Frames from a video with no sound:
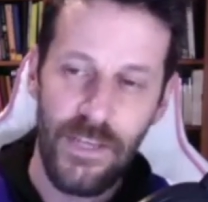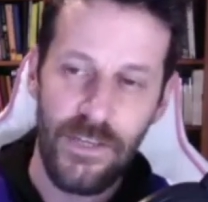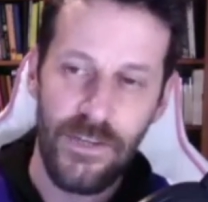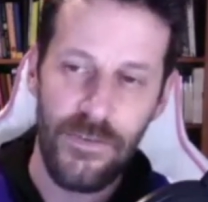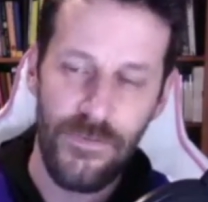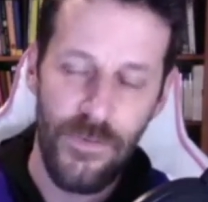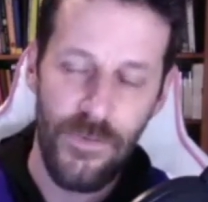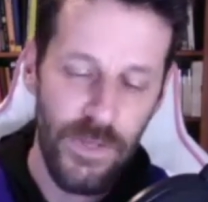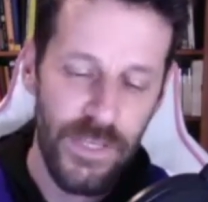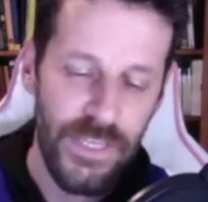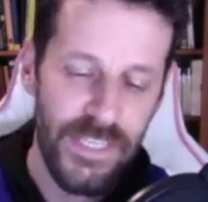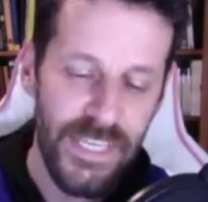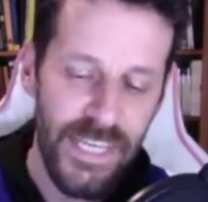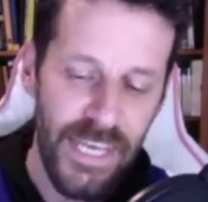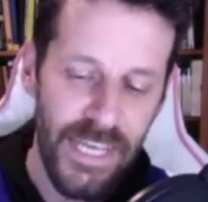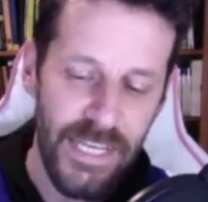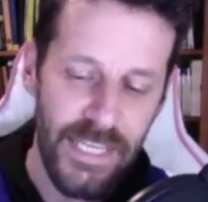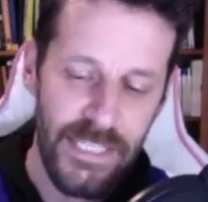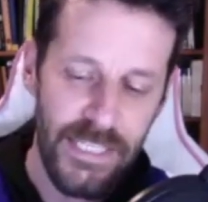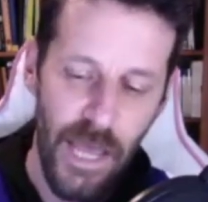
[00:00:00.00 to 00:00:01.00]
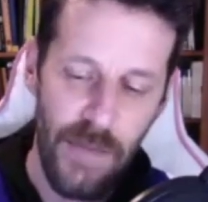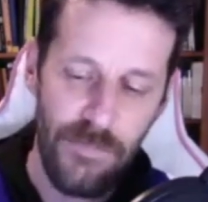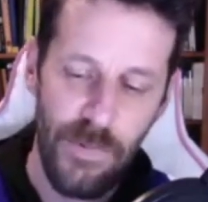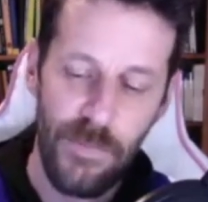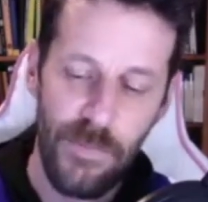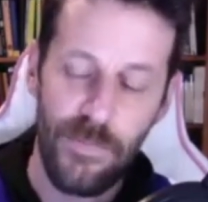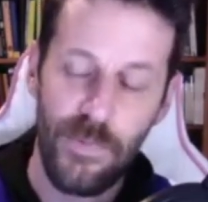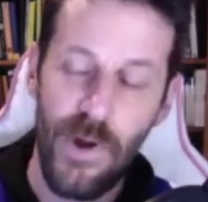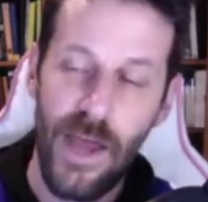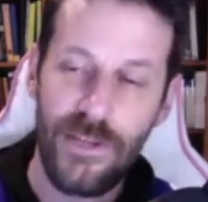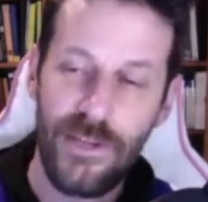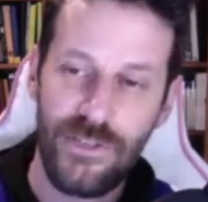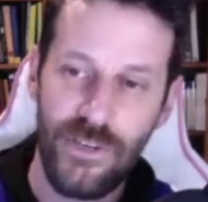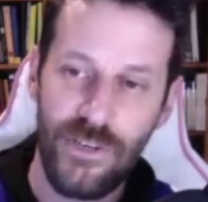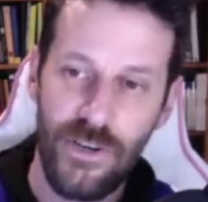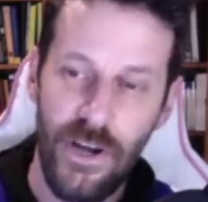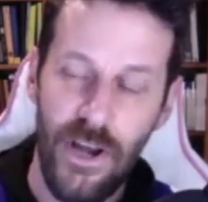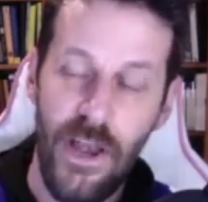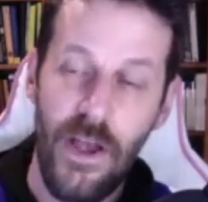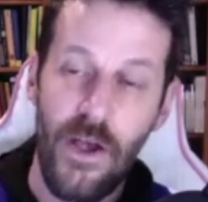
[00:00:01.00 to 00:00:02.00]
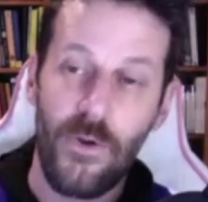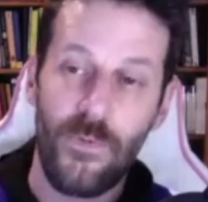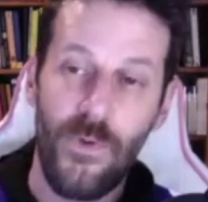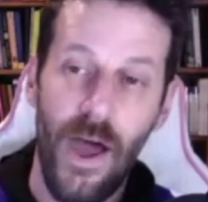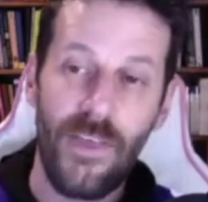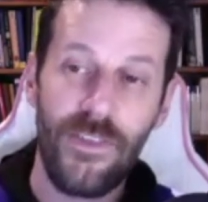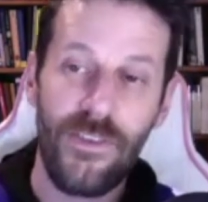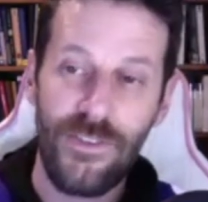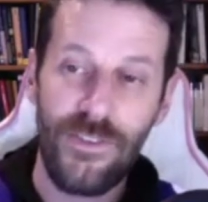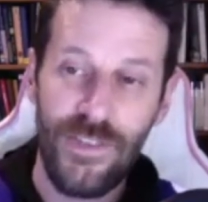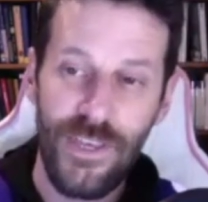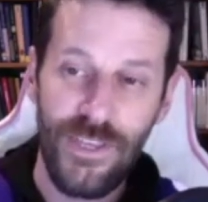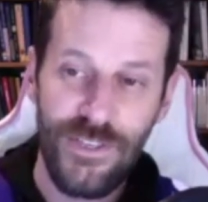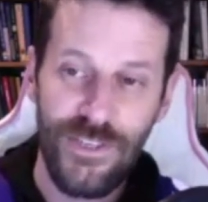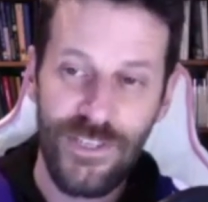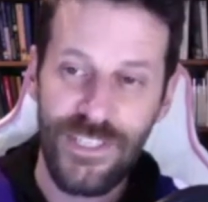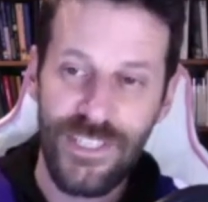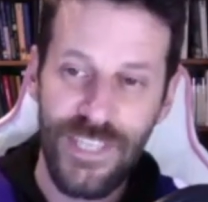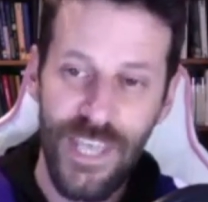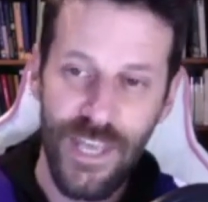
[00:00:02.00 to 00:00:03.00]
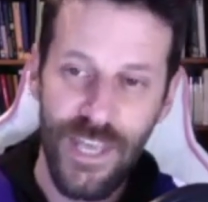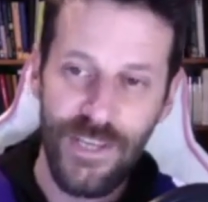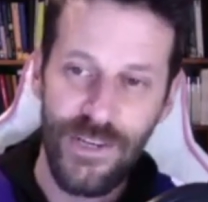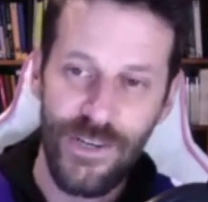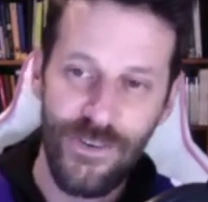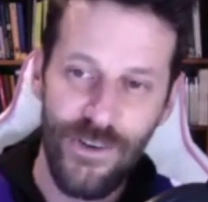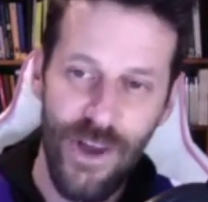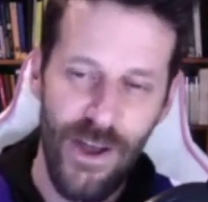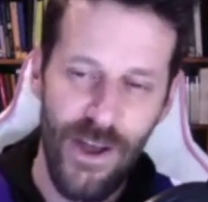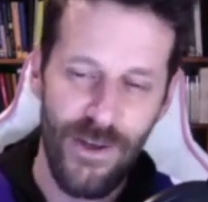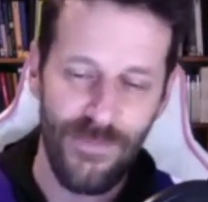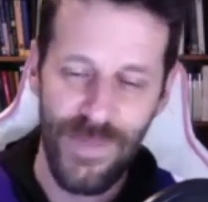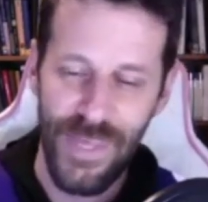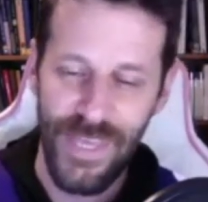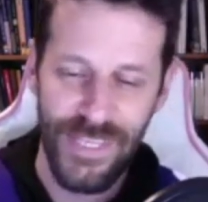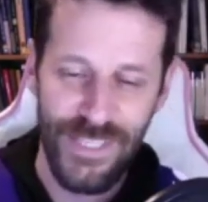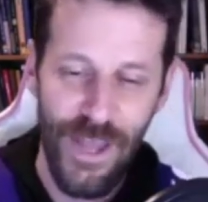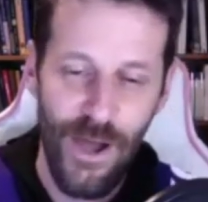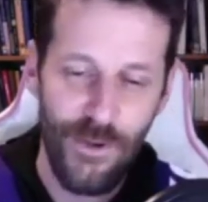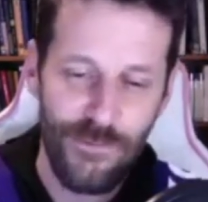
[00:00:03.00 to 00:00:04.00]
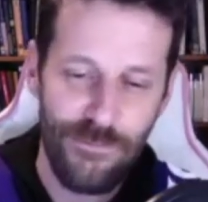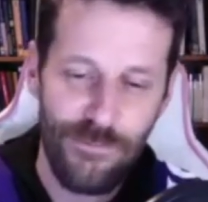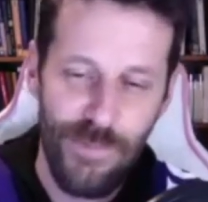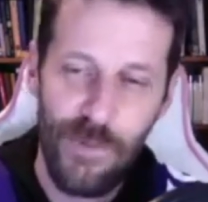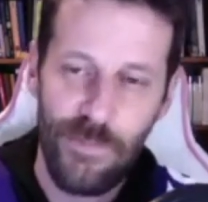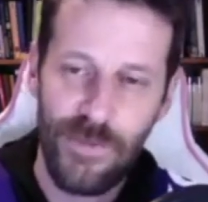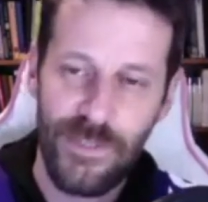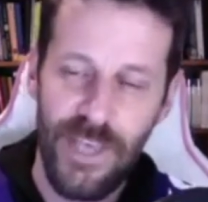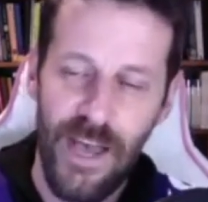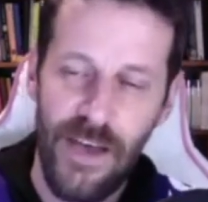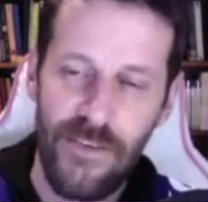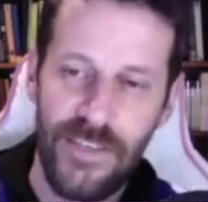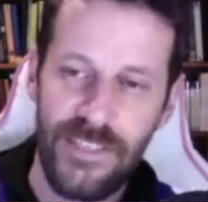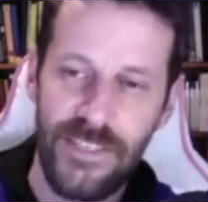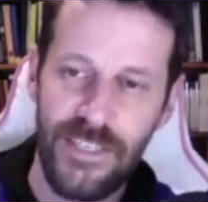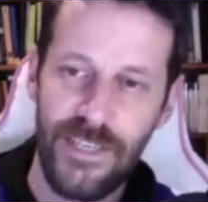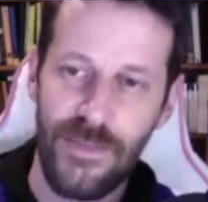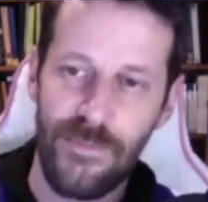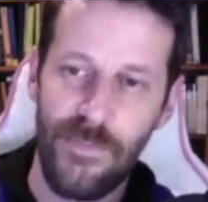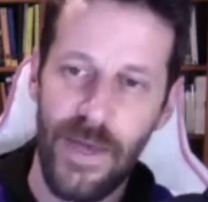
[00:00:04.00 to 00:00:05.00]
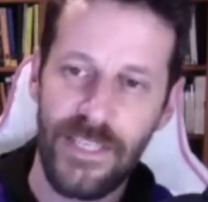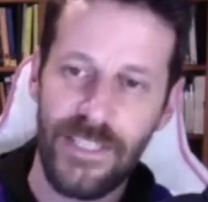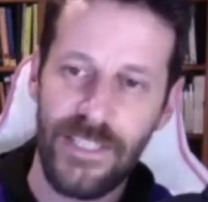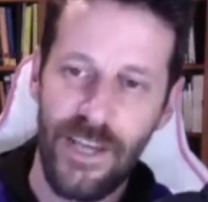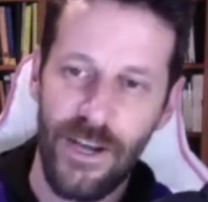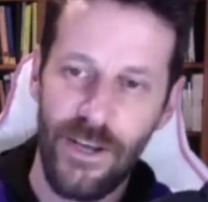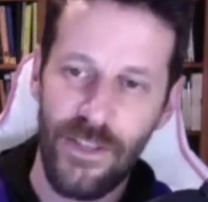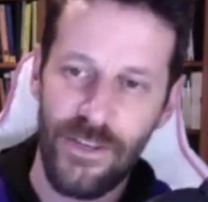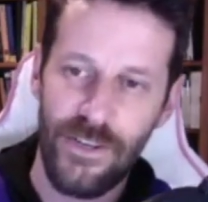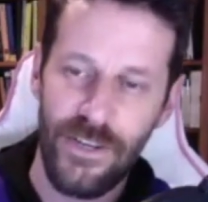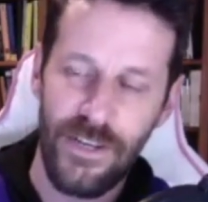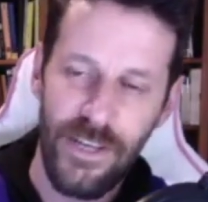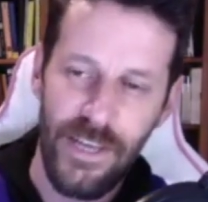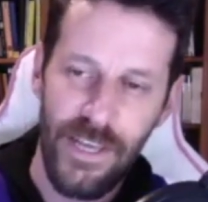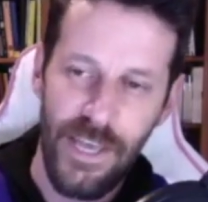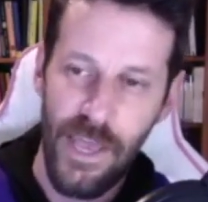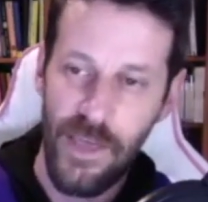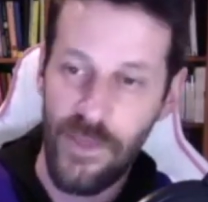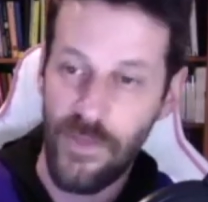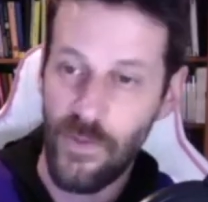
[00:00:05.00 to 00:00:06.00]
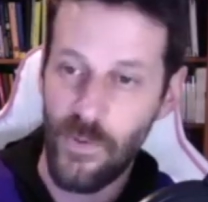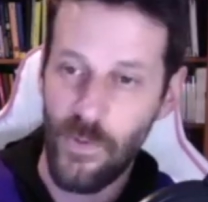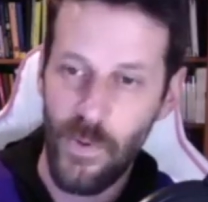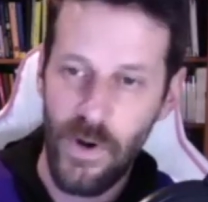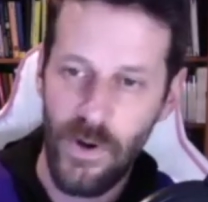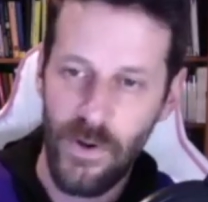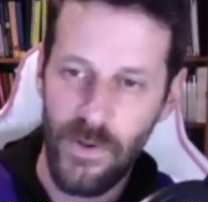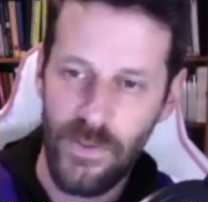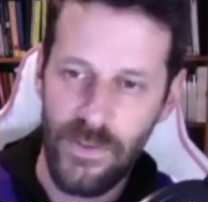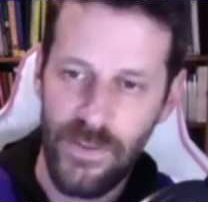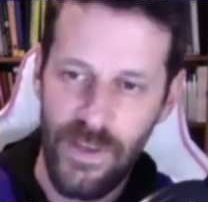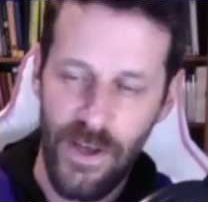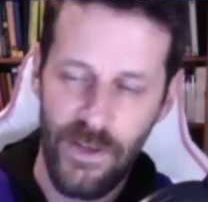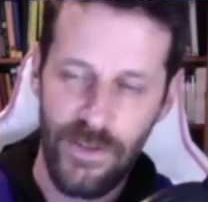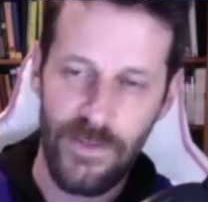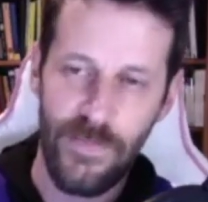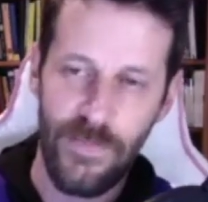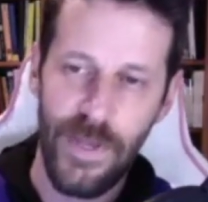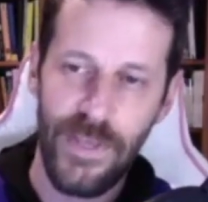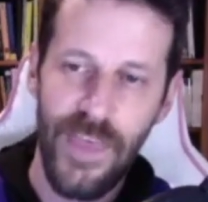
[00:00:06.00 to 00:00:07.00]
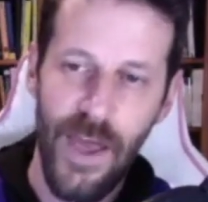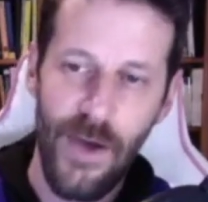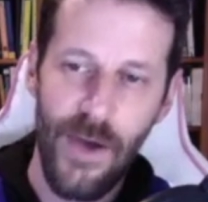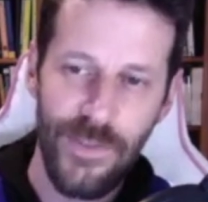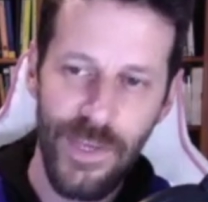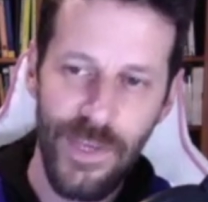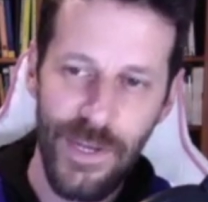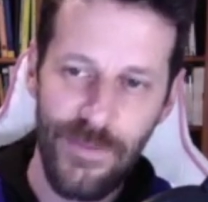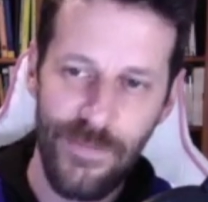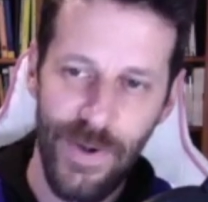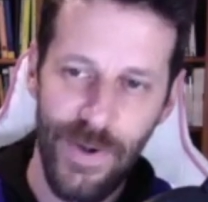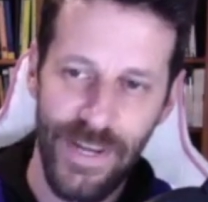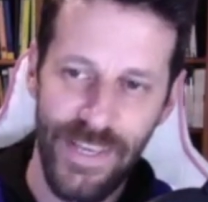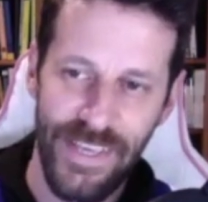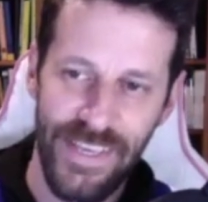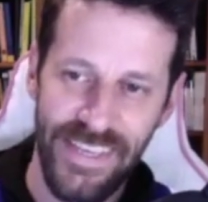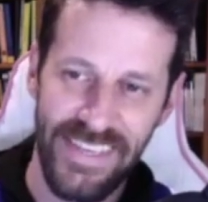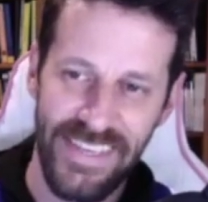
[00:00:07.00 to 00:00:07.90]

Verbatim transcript: You're folding to any type of pressure rather than just stand your ground and be like, no, purple's obviously the best color in the world. I'll debate that with anybody. mm-hmm.